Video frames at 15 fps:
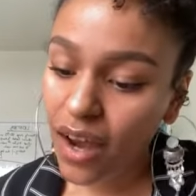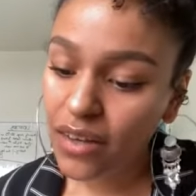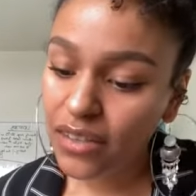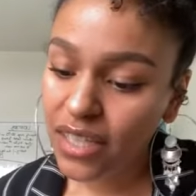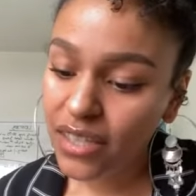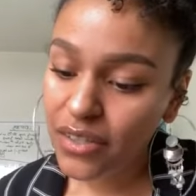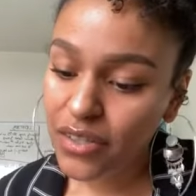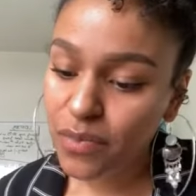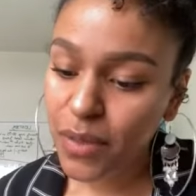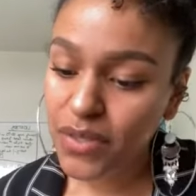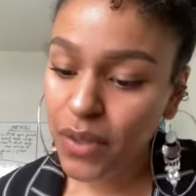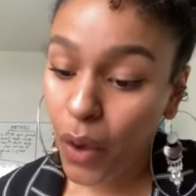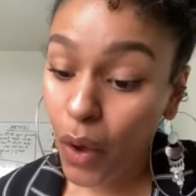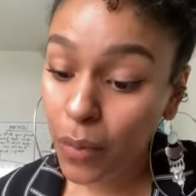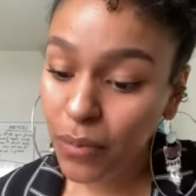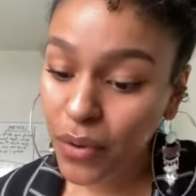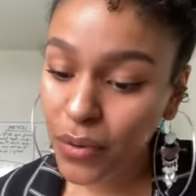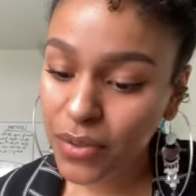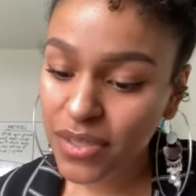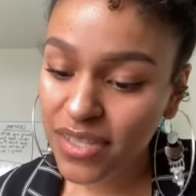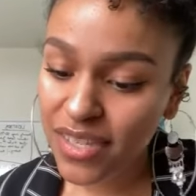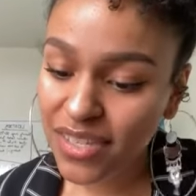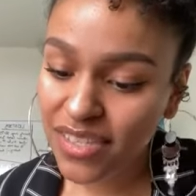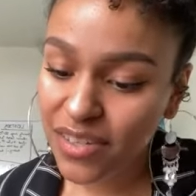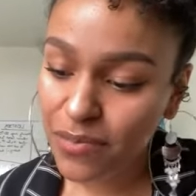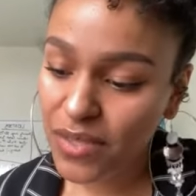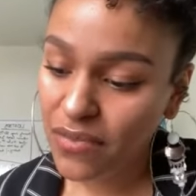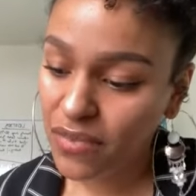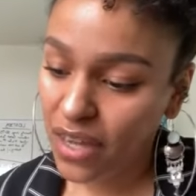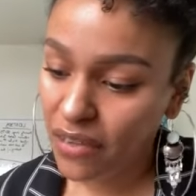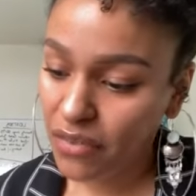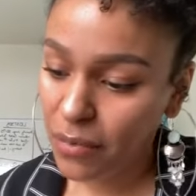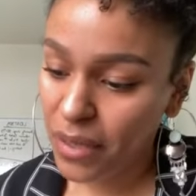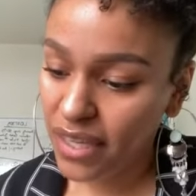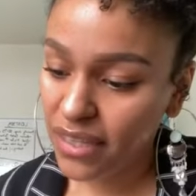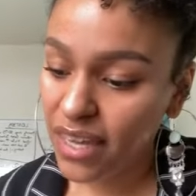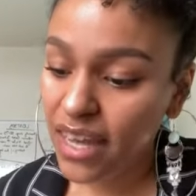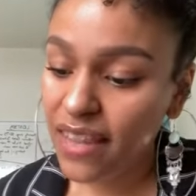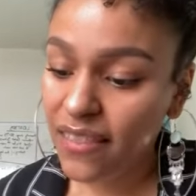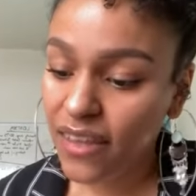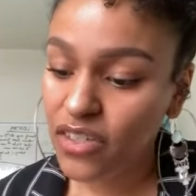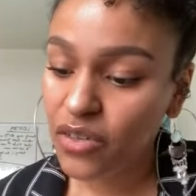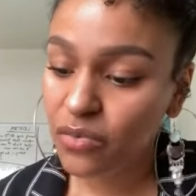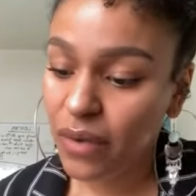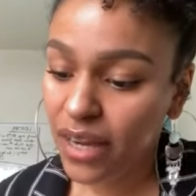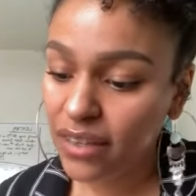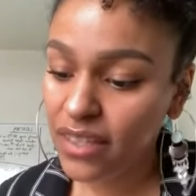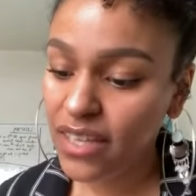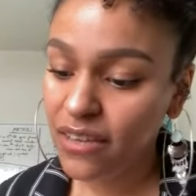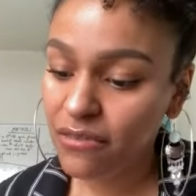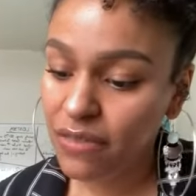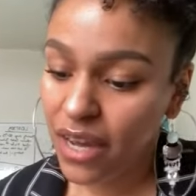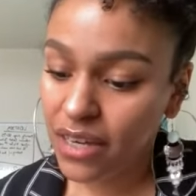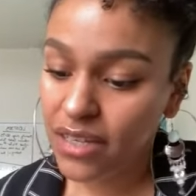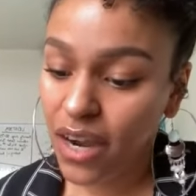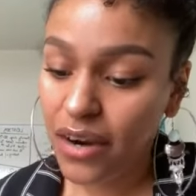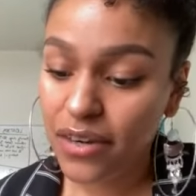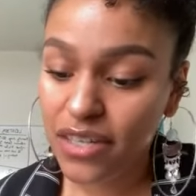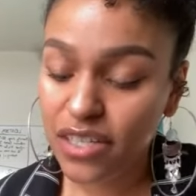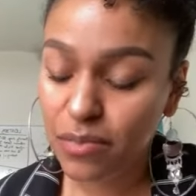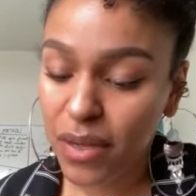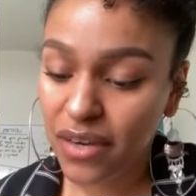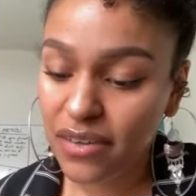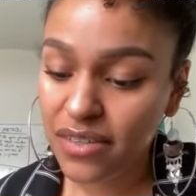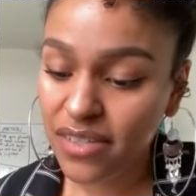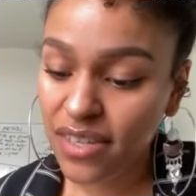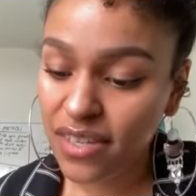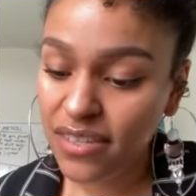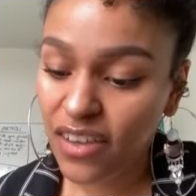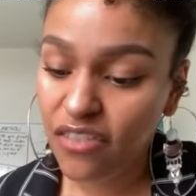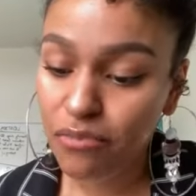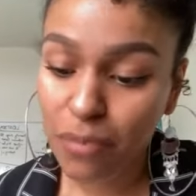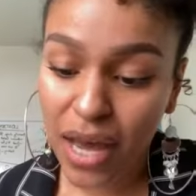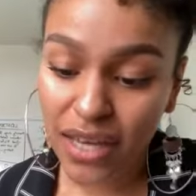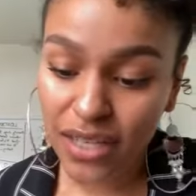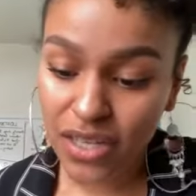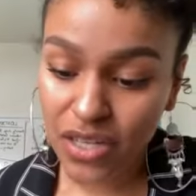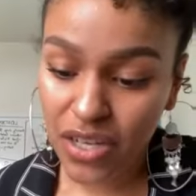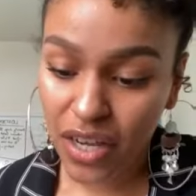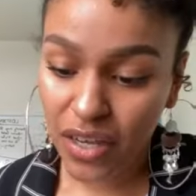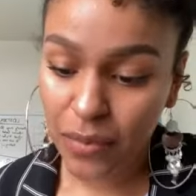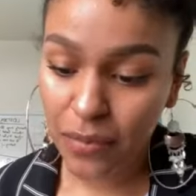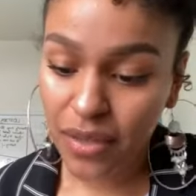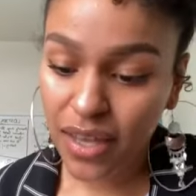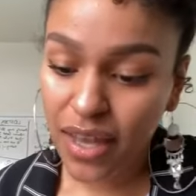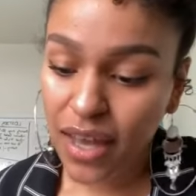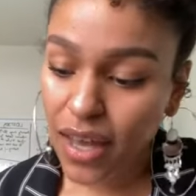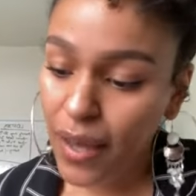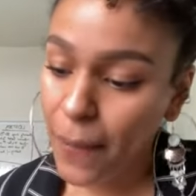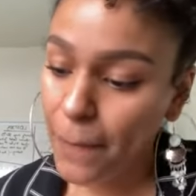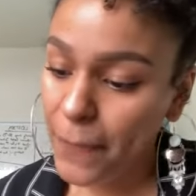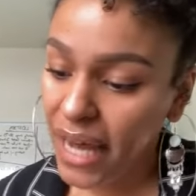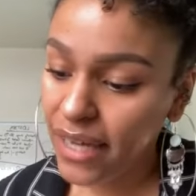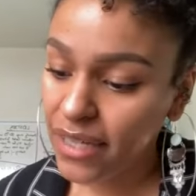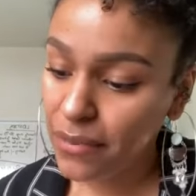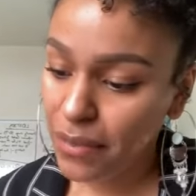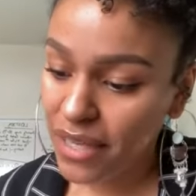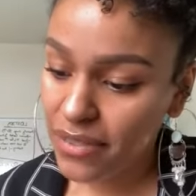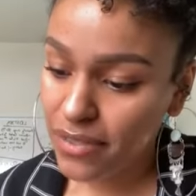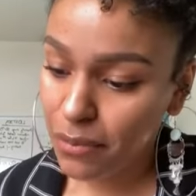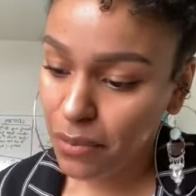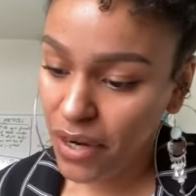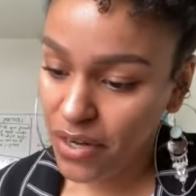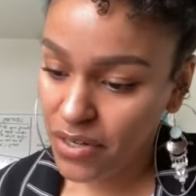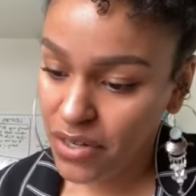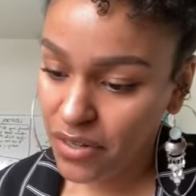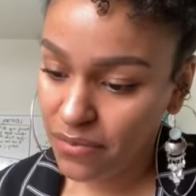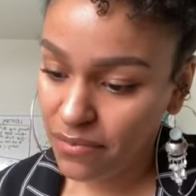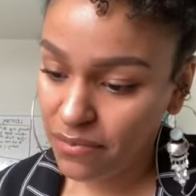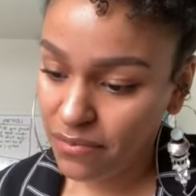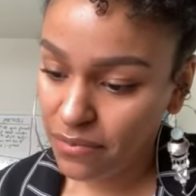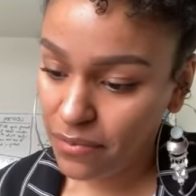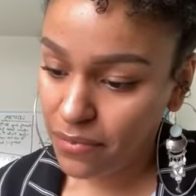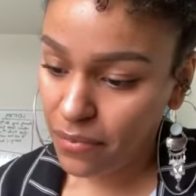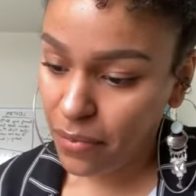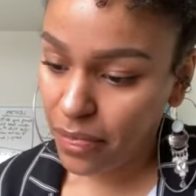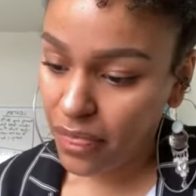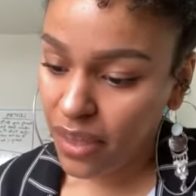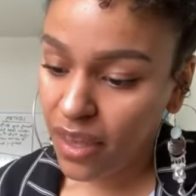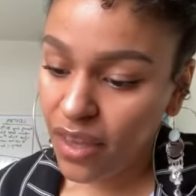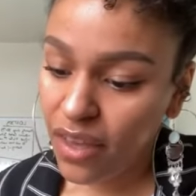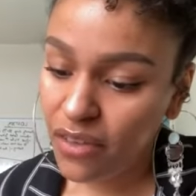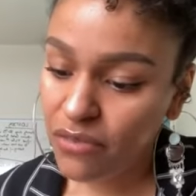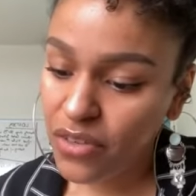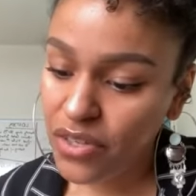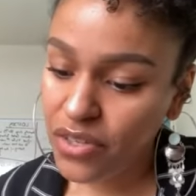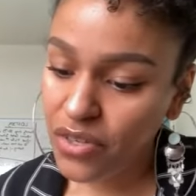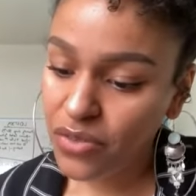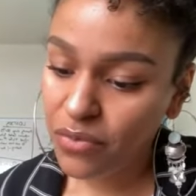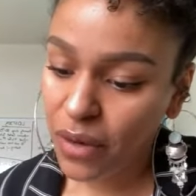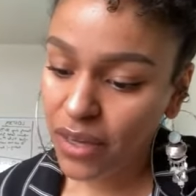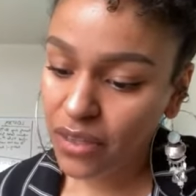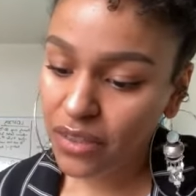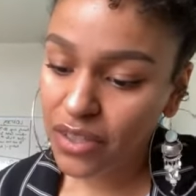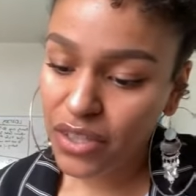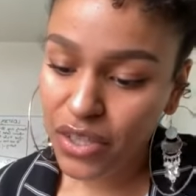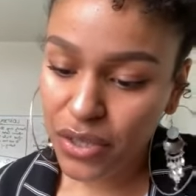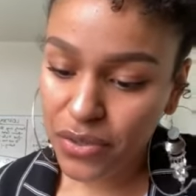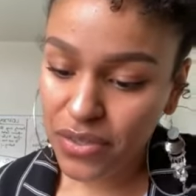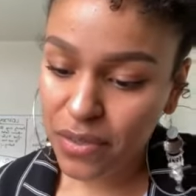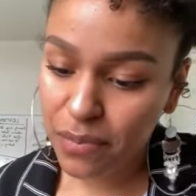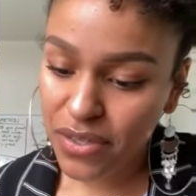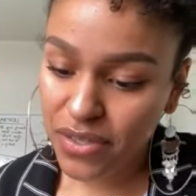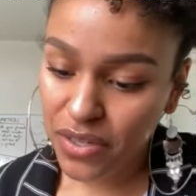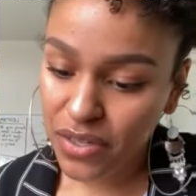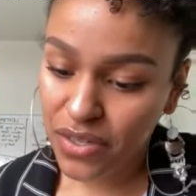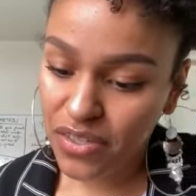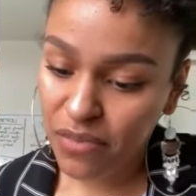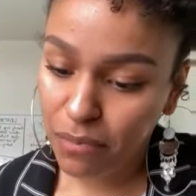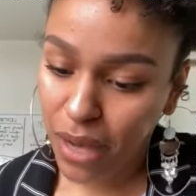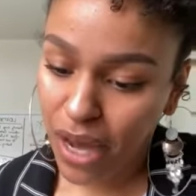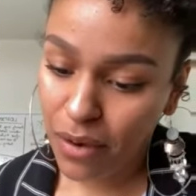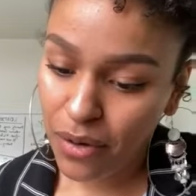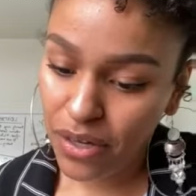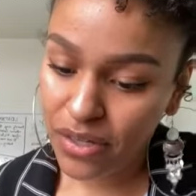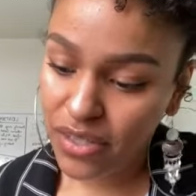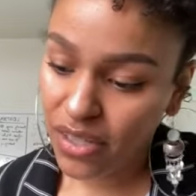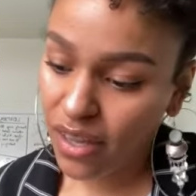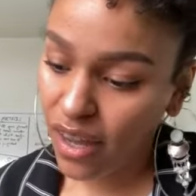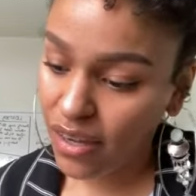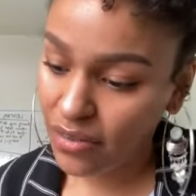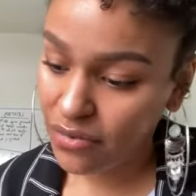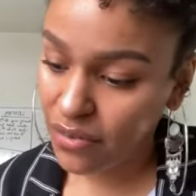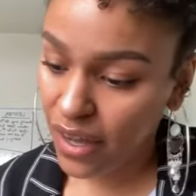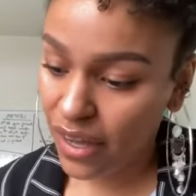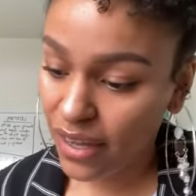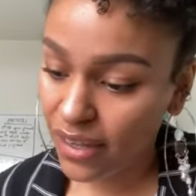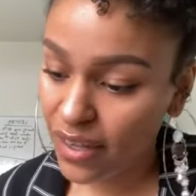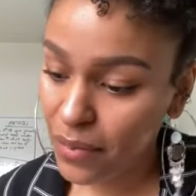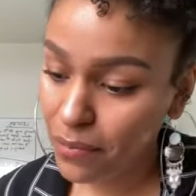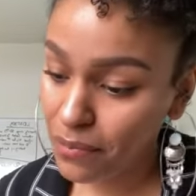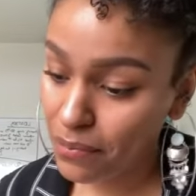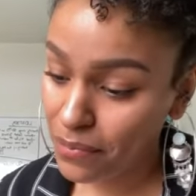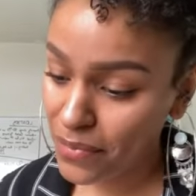Our leaders must uphold systems of government that directly affect our experiences of body shame and body-based oppression. Officials regularly use the positions of power to codify